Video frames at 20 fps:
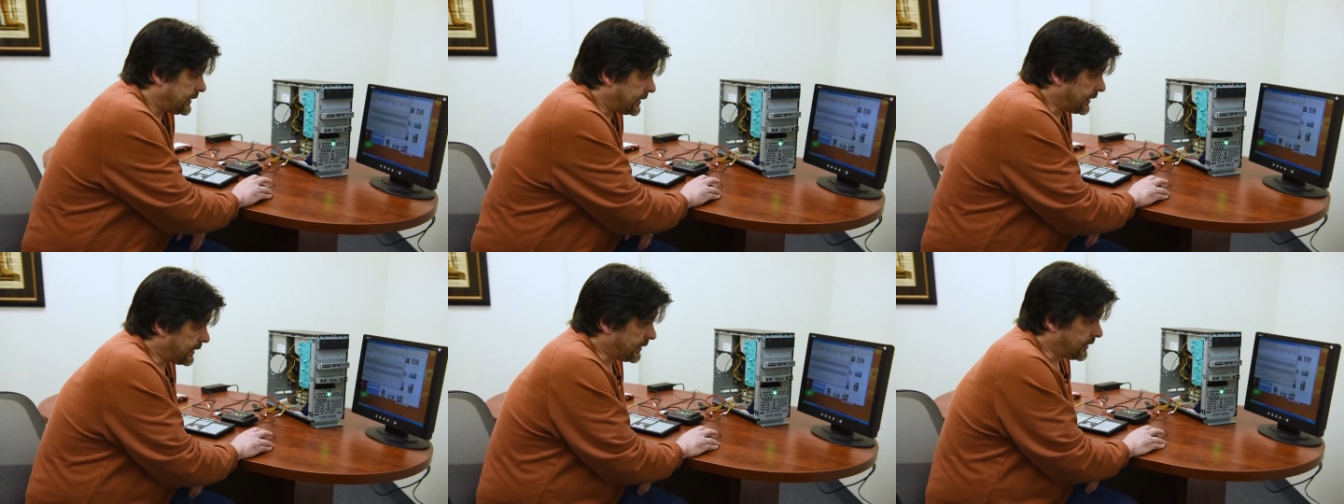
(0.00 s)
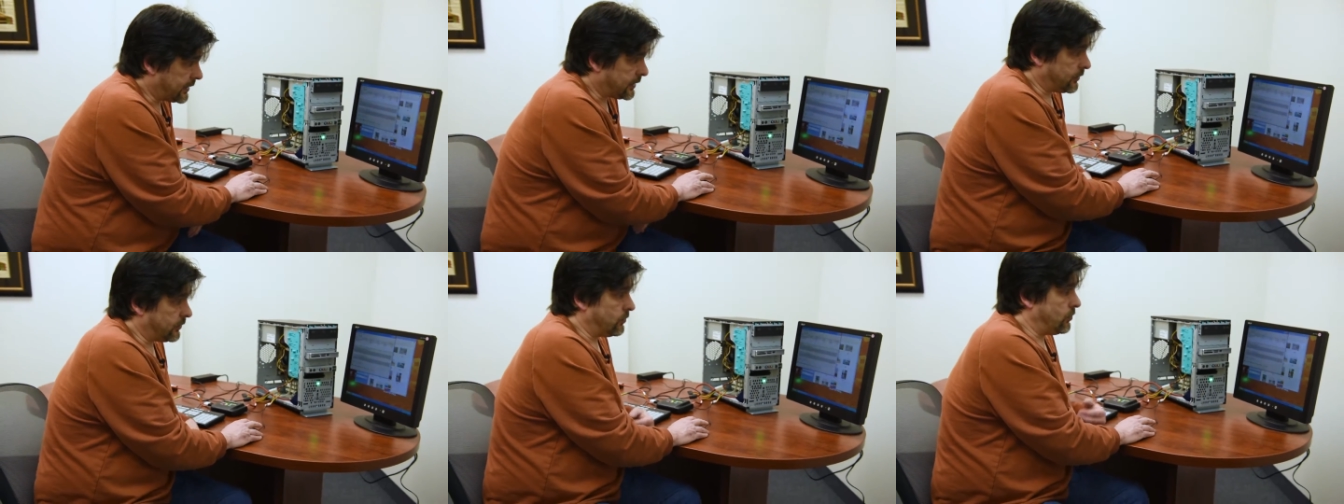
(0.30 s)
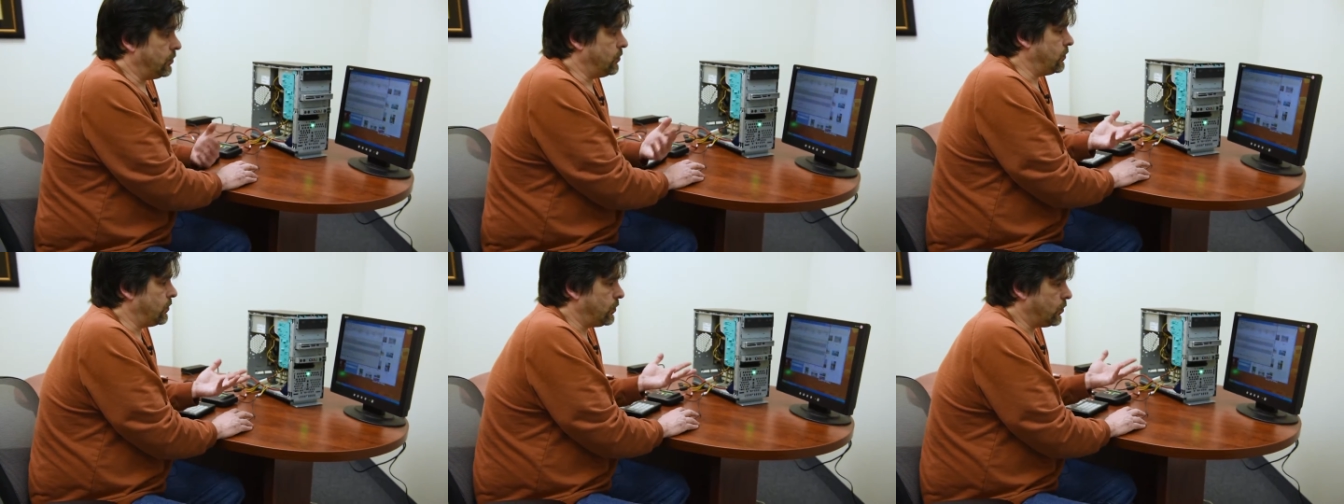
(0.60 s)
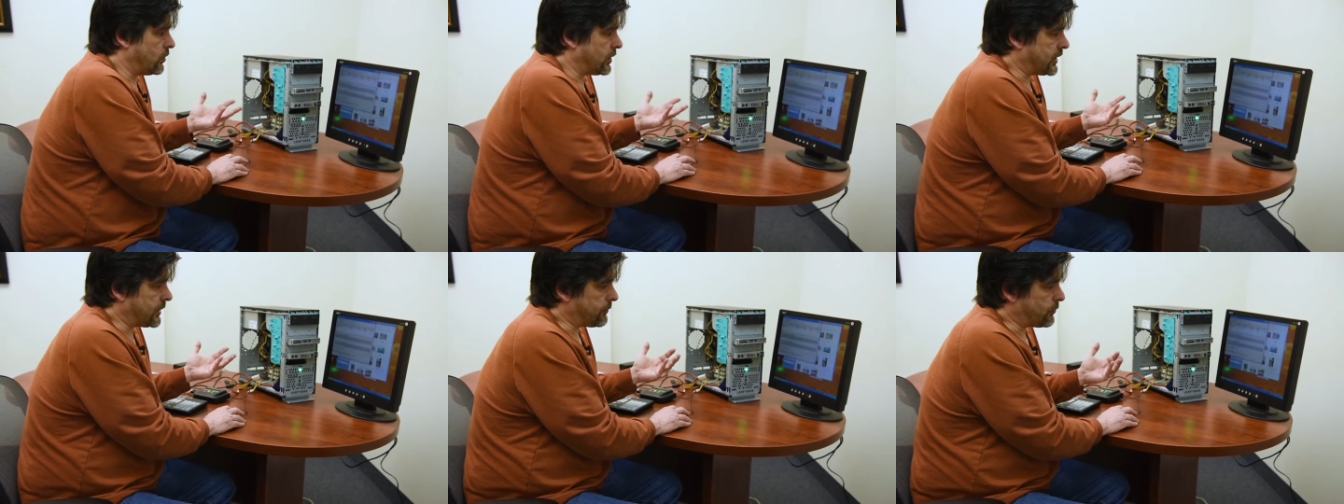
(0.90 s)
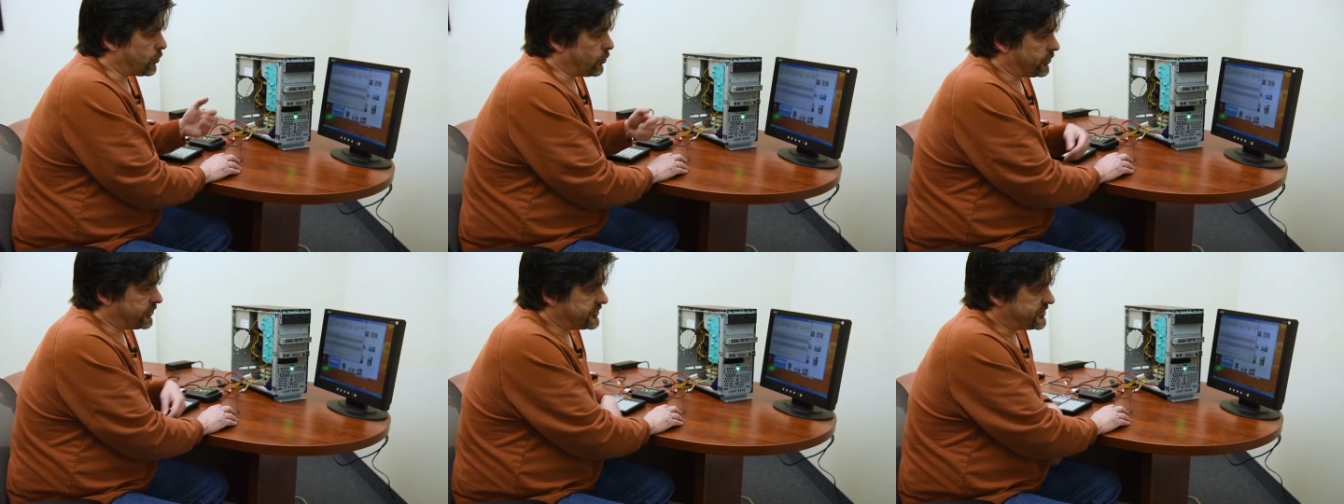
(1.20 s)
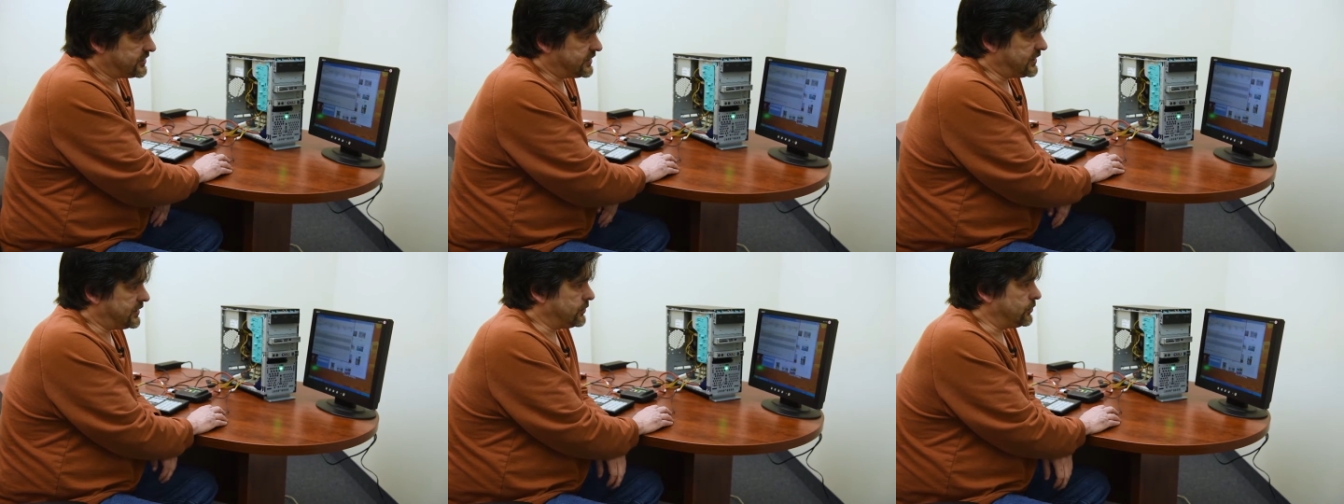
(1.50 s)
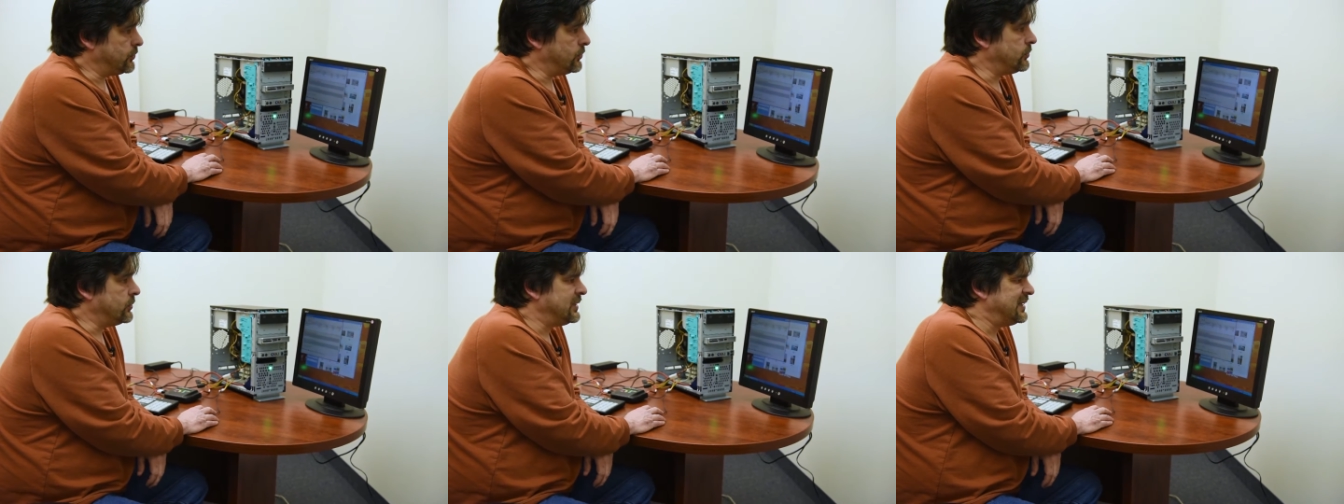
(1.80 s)
And what I'm going to
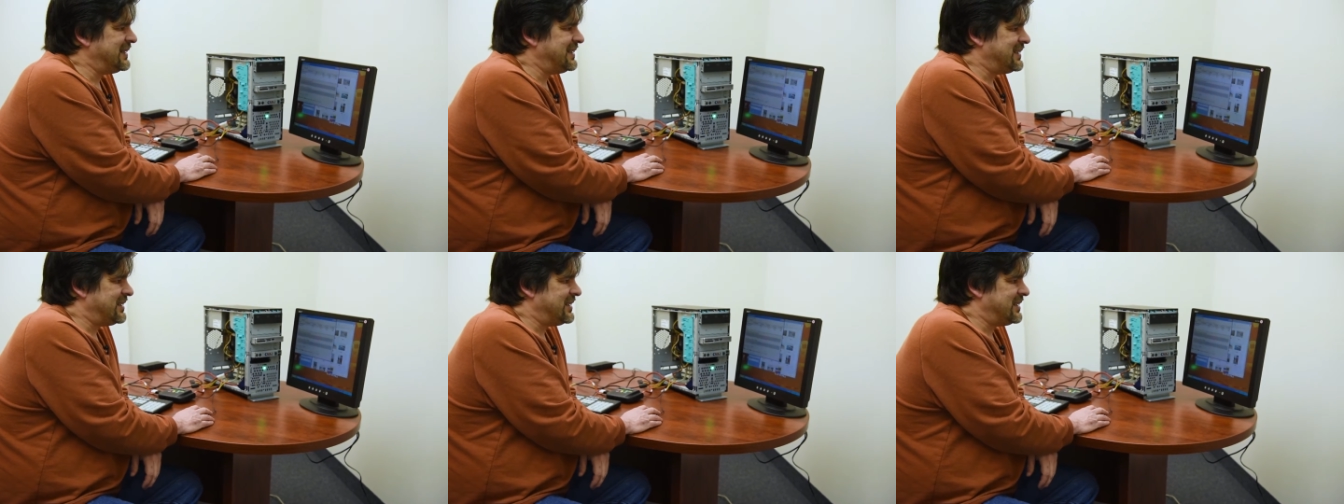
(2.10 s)
do